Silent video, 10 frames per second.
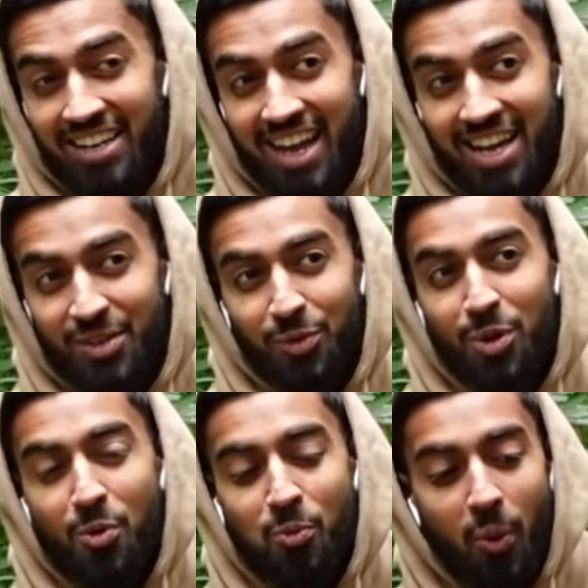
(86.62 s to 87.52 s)
And I don't
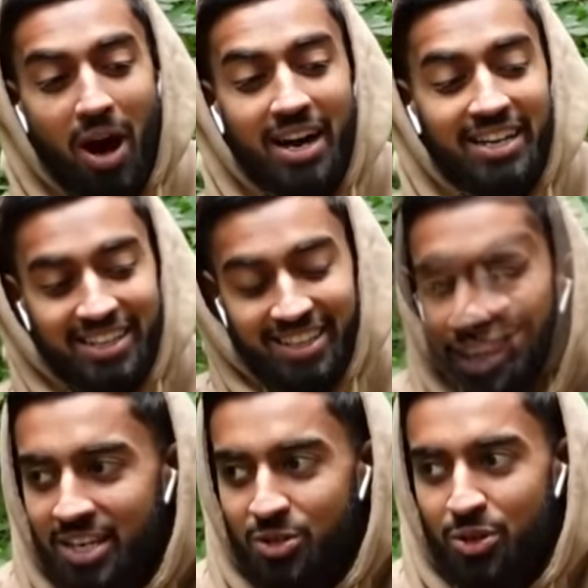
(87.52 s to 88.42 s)
know why,
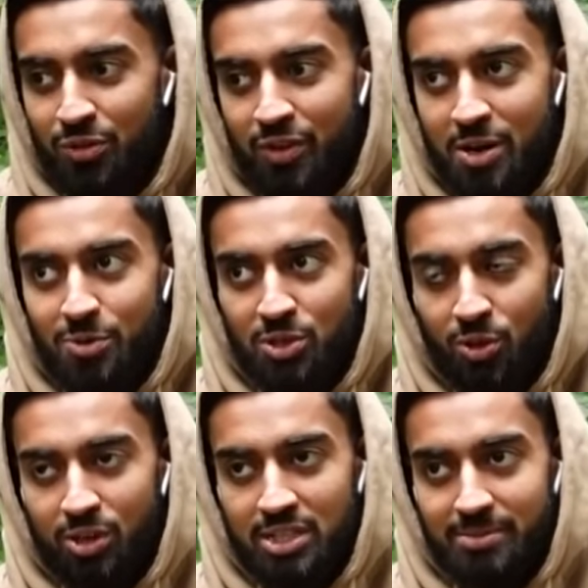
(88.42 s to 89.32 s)
his other friend was
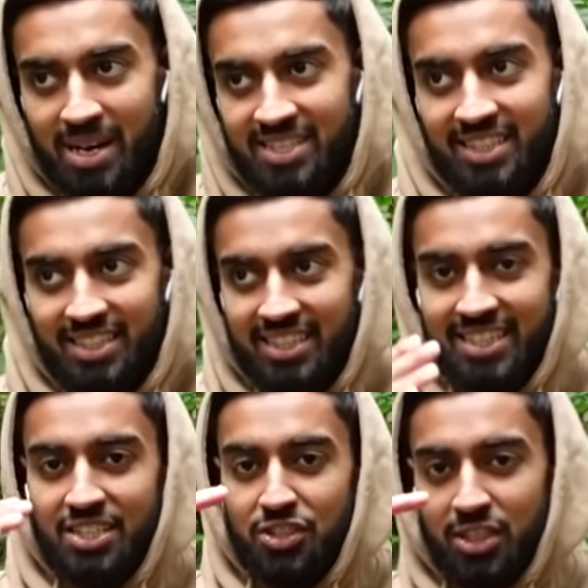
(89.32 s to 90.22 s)
automatically
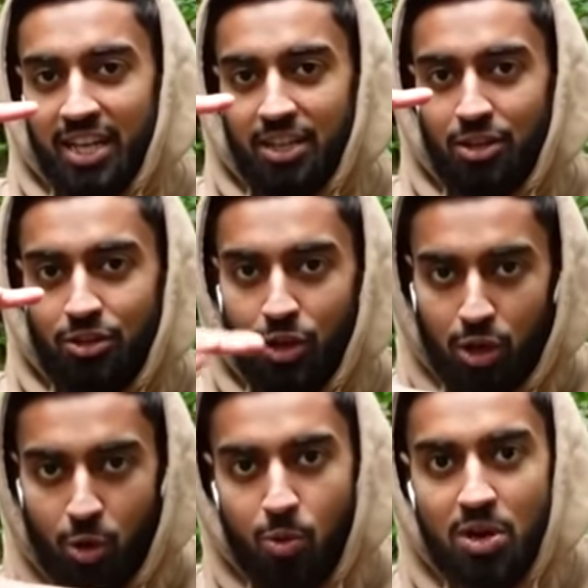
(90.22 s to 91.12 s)
essentially like the
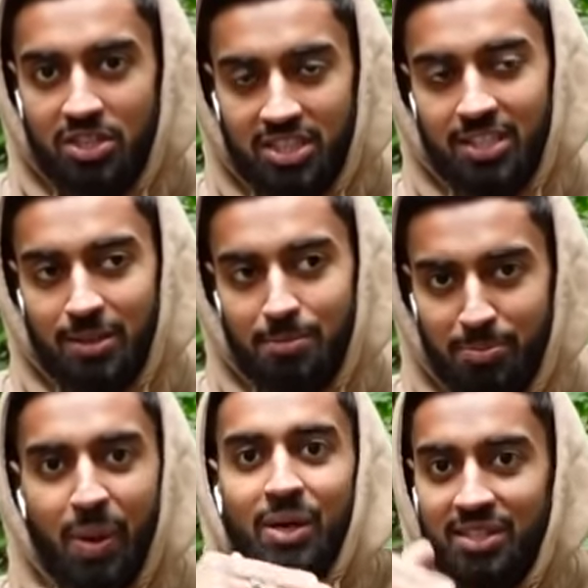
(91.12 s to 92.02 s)
lowest
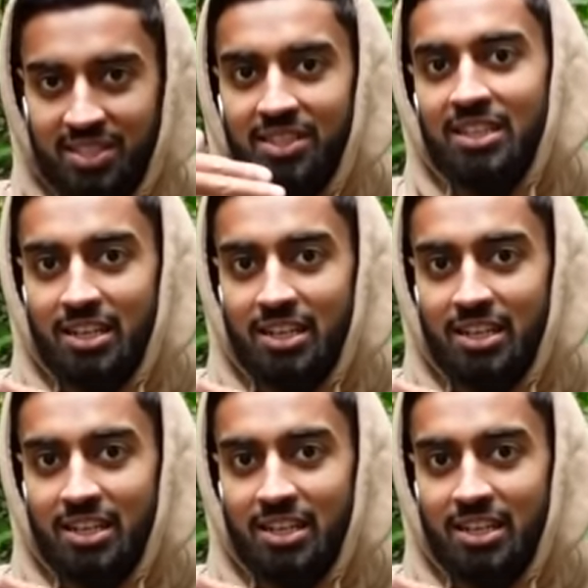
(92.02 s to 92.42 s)
person